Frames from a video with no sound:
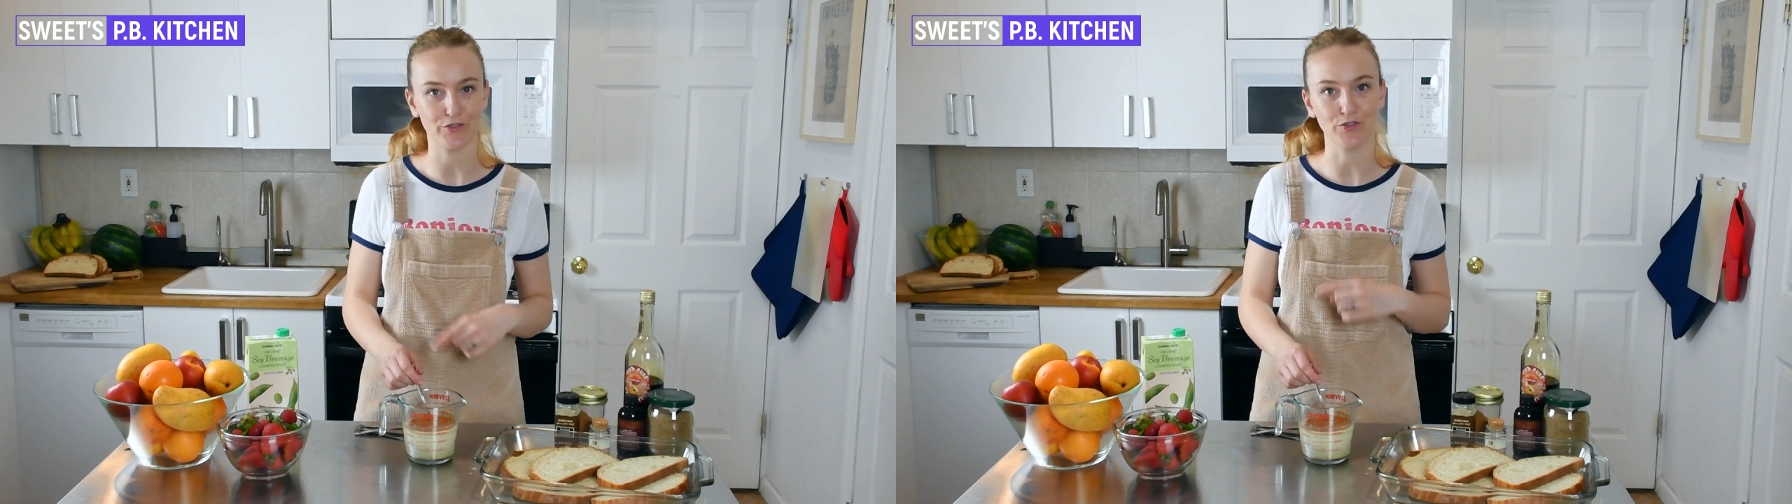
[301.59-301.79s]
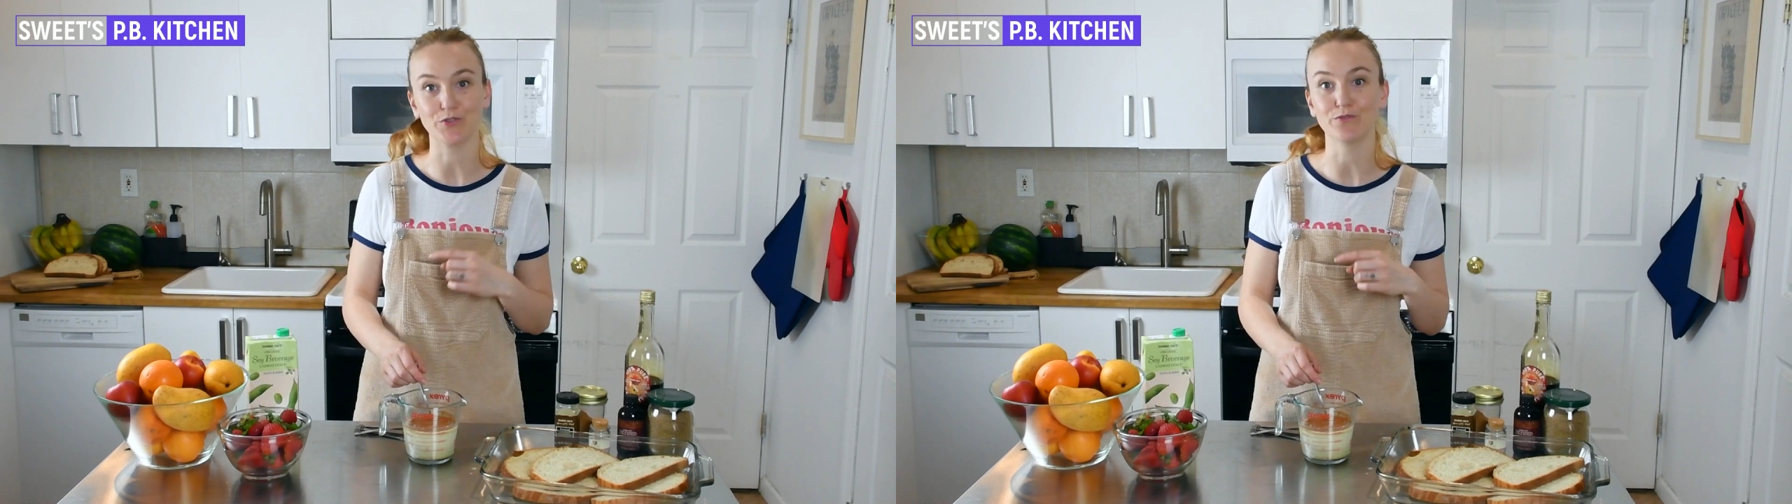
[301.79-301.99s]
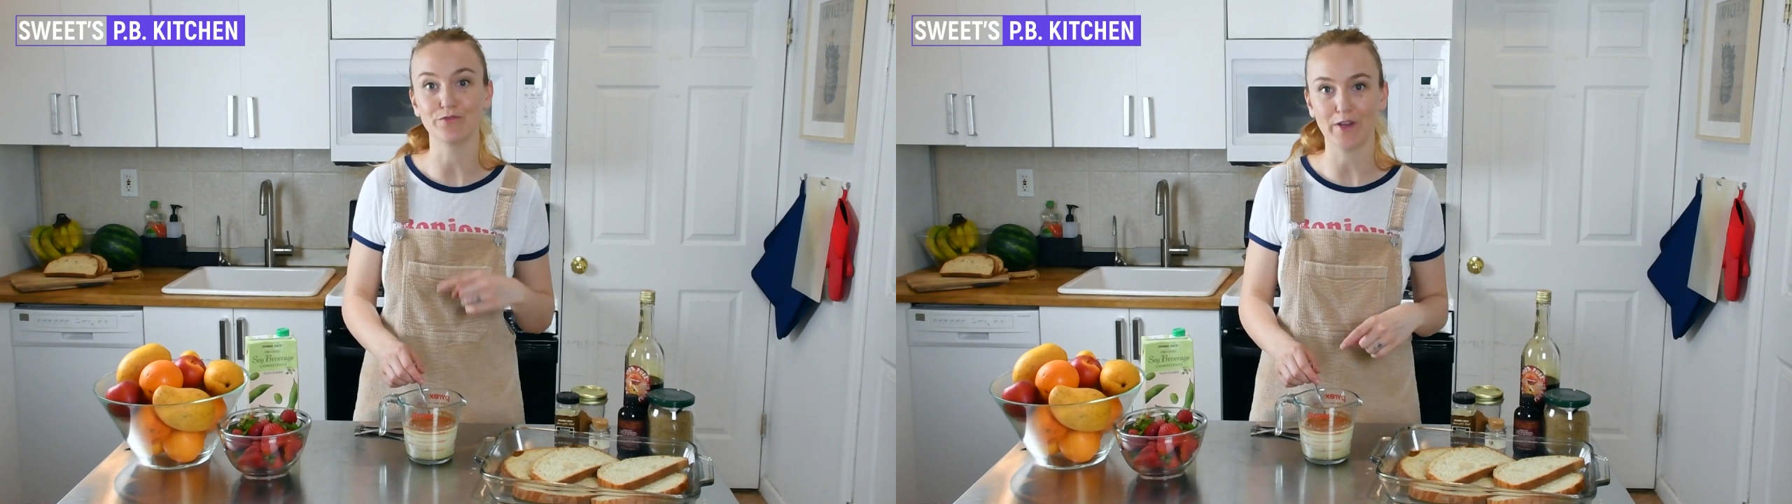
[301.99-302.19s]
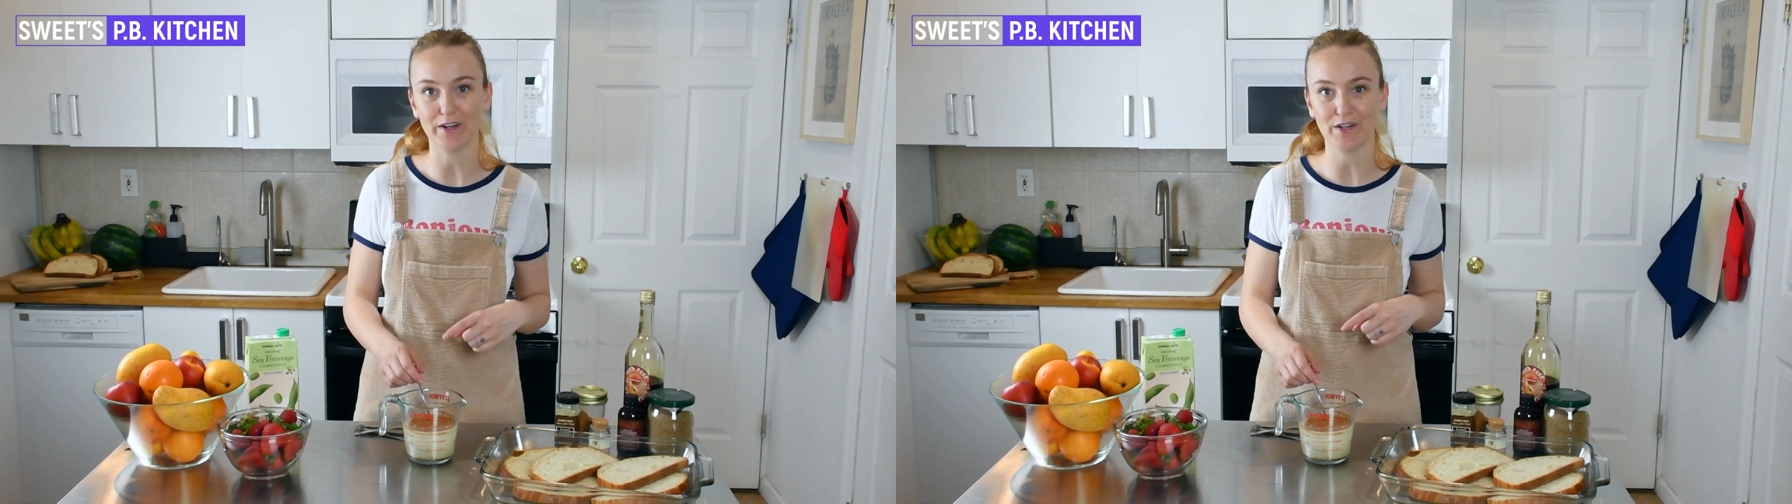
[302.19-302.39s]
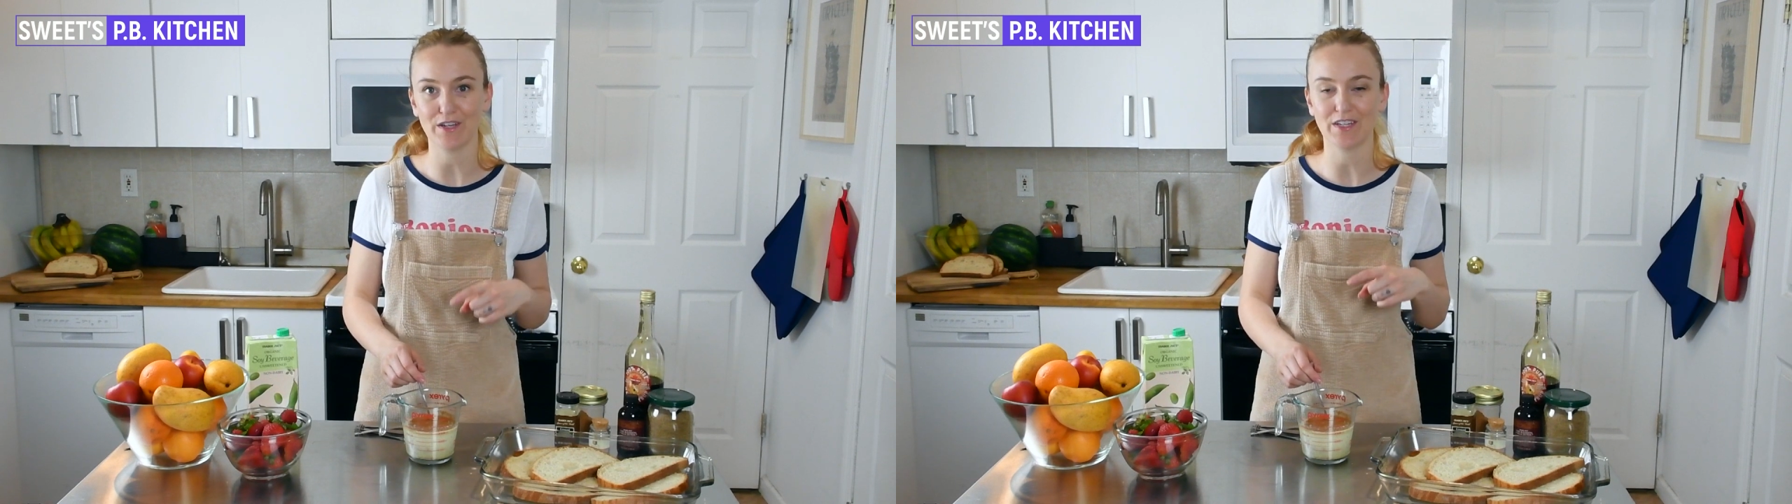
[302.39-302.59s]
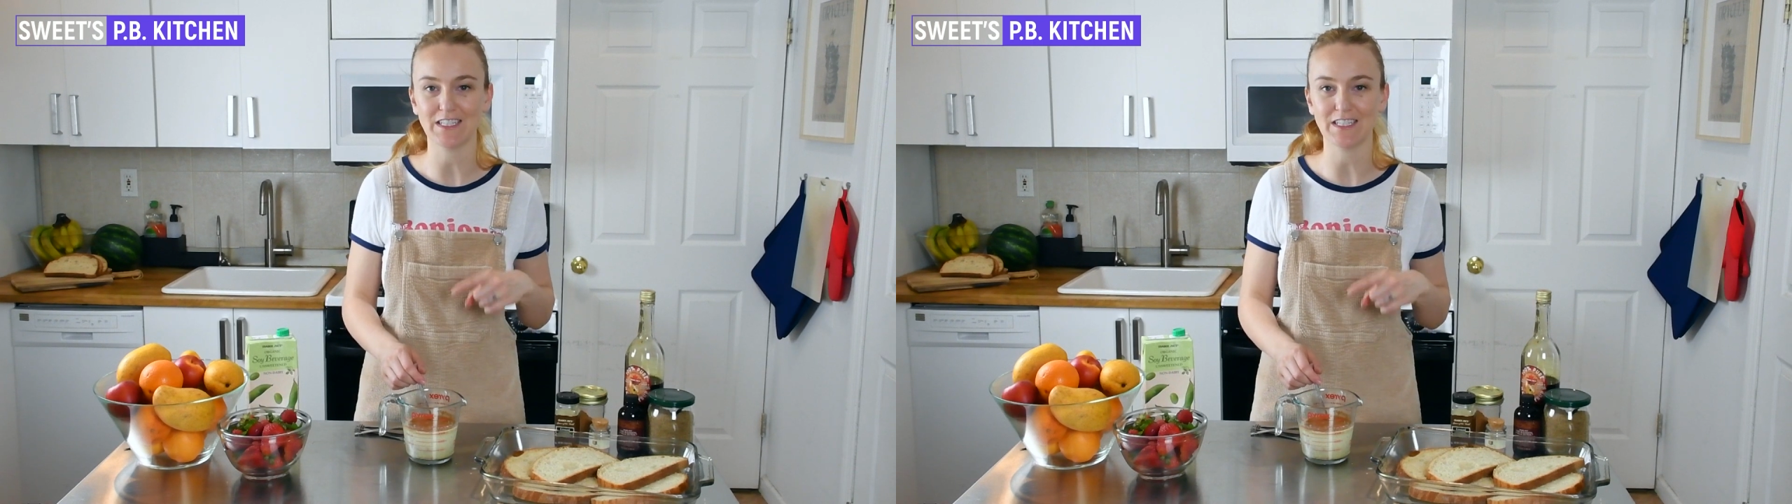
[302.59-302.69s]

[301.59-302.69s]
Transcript: So very